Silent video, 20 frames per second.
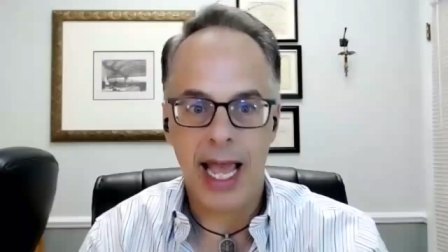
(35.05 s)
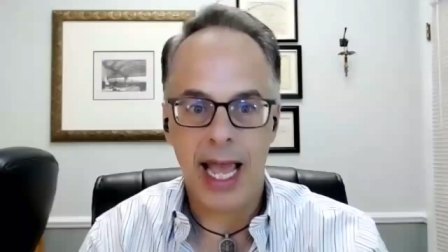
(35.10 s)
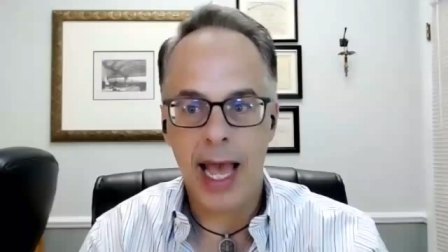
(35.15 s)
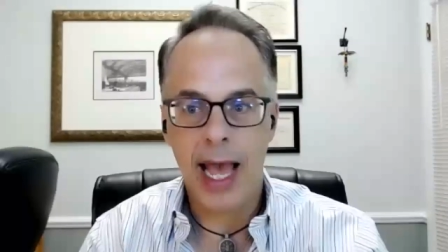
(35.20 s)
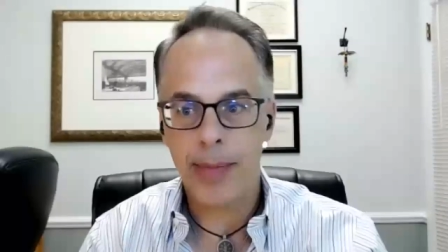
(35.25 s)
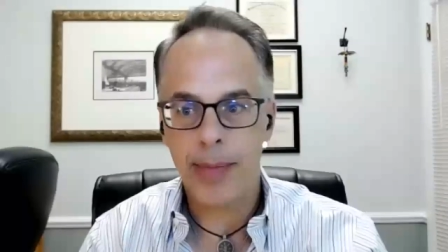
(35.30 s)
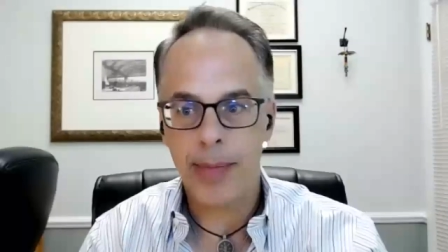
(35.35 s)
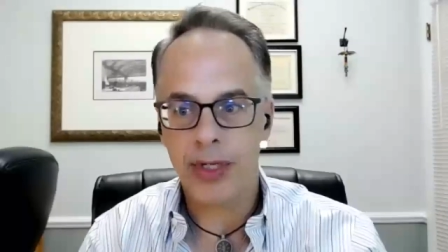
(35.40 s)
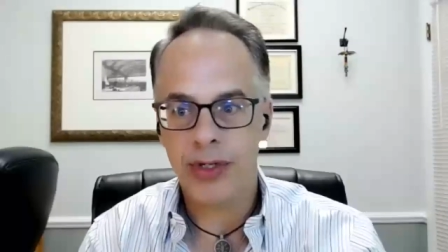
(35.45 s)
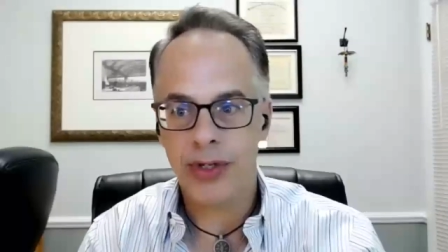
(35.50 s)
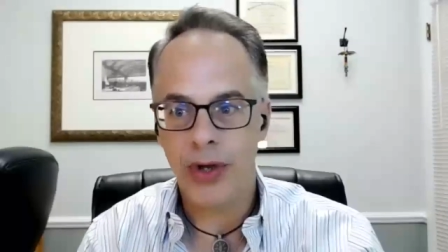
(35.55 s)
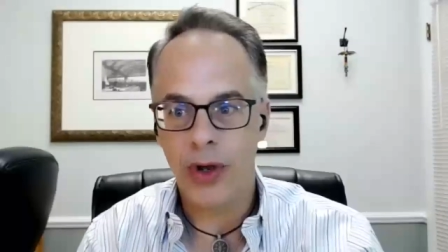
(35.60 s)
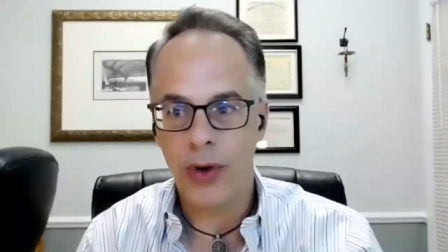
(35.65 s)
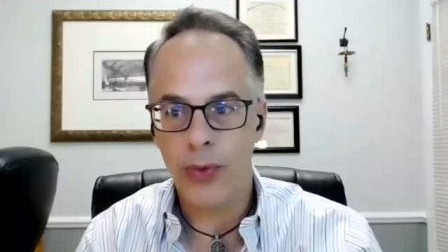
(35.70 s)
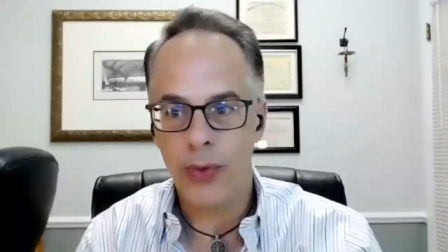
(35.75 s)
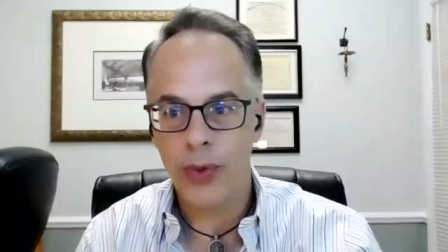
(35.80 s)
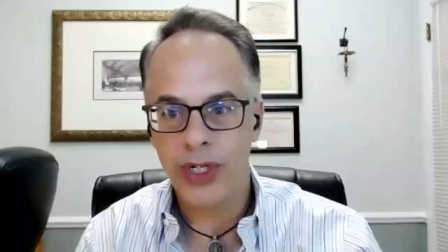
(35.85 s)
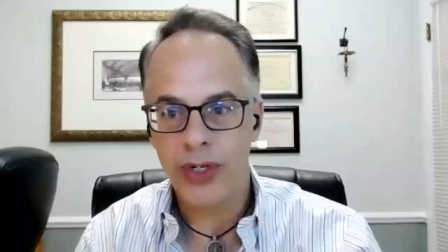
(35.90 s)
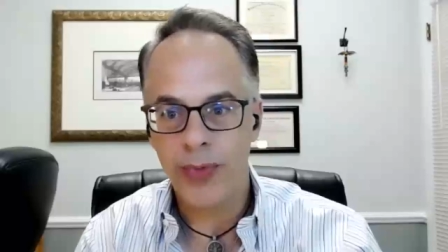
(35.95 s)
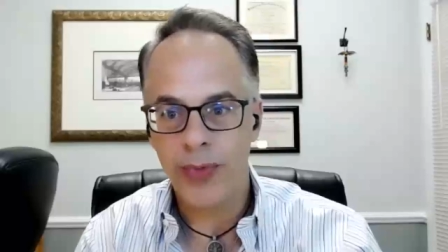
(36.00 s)
episode,
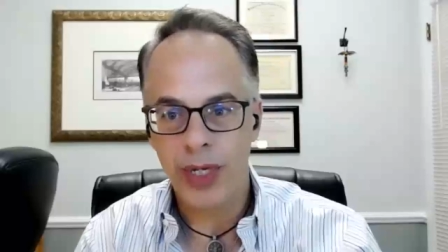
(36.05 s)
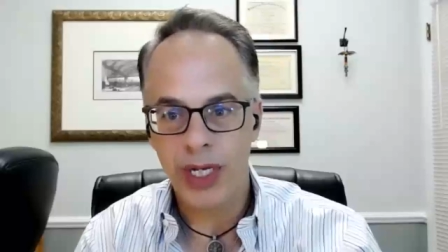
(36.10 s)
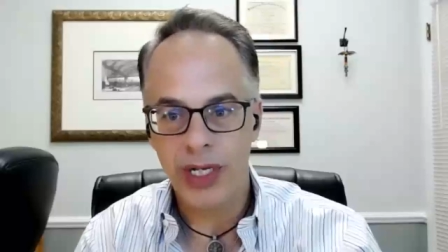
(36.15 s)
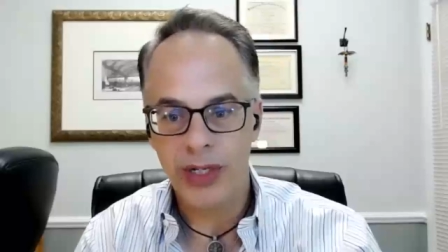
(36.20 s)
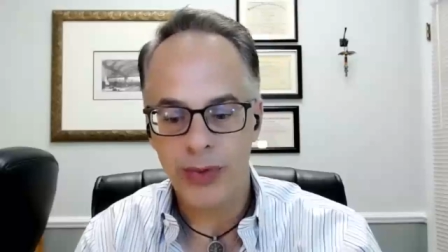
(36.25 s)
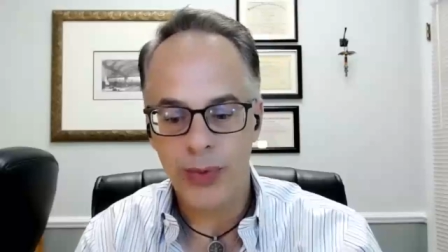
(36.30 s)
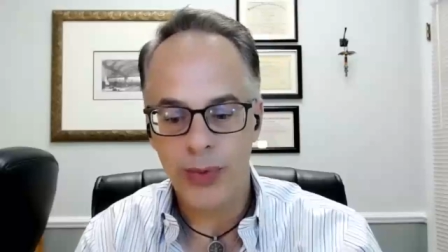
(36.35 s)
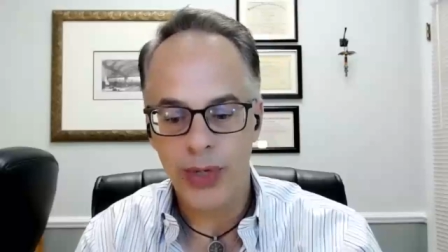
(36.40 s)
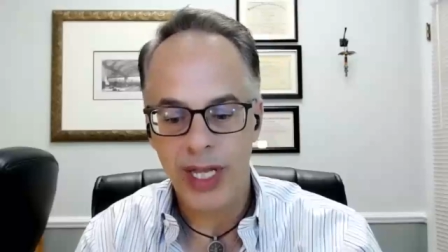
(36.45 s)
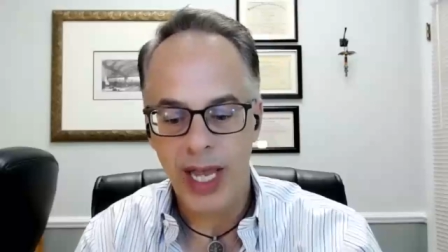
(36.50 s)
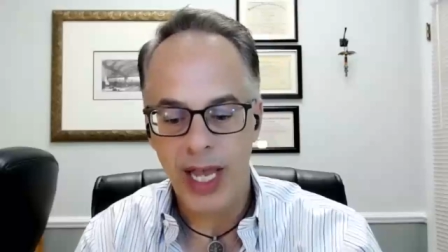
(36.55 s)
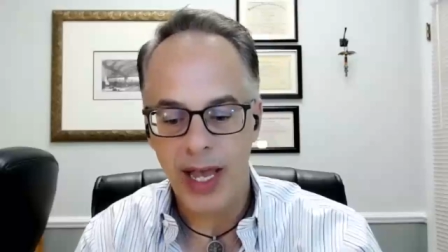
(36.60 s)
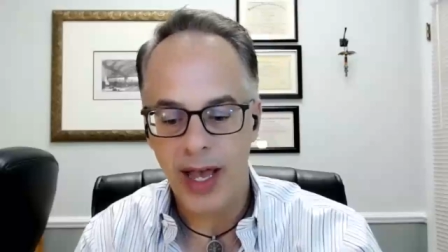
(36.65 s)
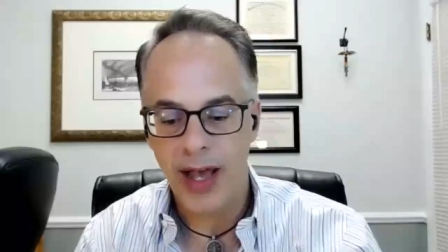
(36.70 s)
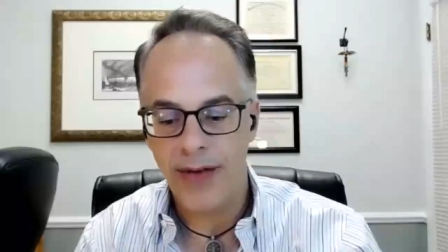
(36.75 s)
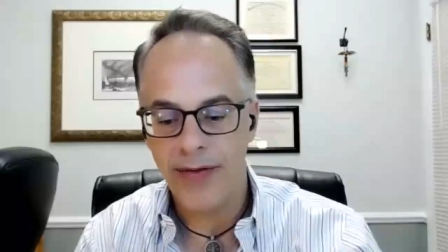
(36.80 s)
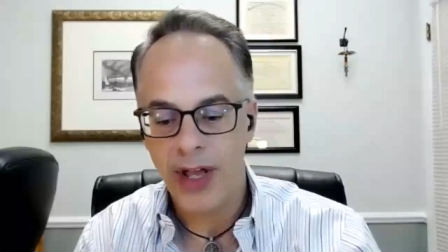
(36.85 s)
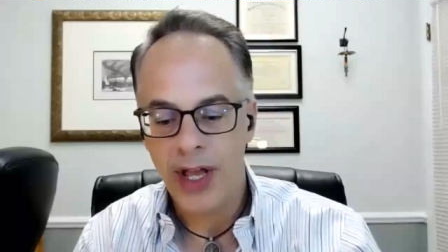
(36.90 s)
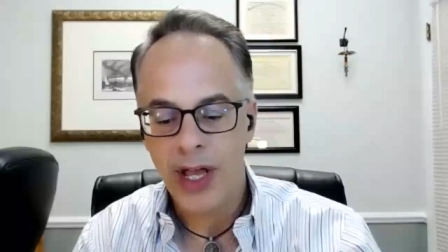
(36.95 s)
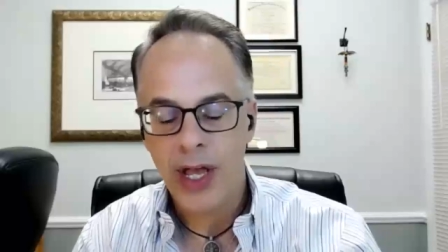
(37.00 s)
which means we
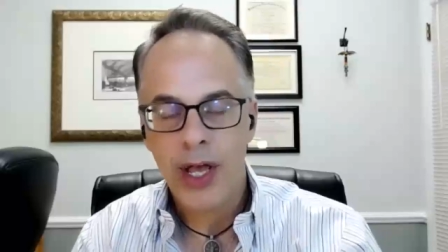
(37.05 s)
have